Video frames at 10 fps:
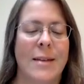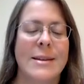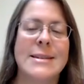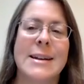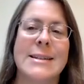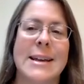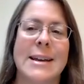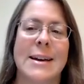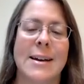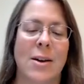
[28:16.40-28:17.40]
This
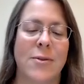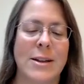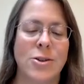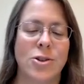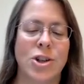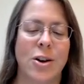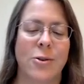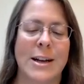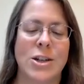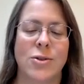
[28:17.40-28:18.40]
idea of
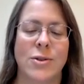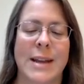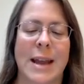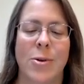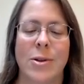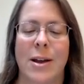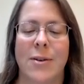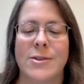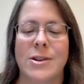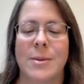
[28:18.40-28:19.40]
intergenerational neighbor
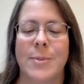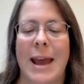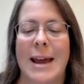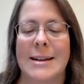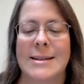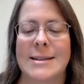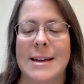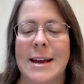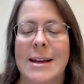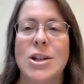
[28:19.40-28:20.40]
love to the past
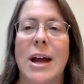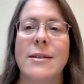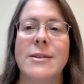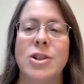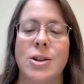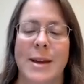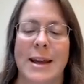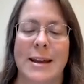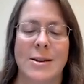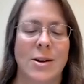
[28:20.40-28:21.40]
challenged
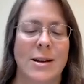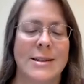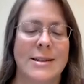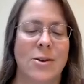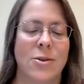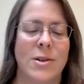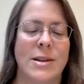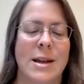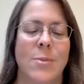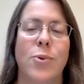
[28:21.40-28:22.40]
me to consider the
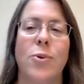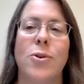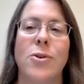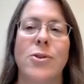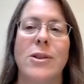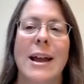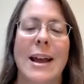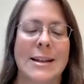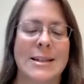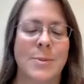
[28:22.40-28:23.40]
temporal
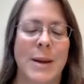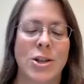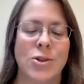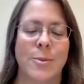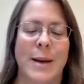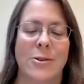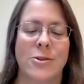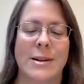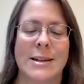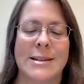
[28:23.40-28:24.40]
and spatial
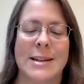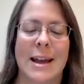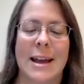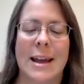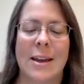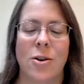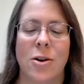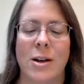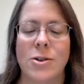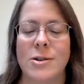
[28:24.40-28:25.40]
boundaries in our
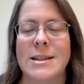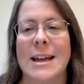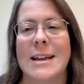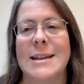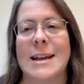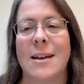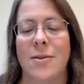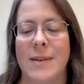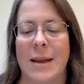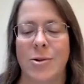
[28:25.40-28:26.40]
understanding
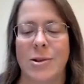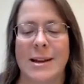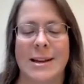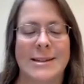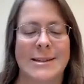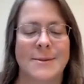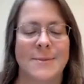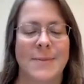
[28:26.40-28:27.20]
of neighborliness.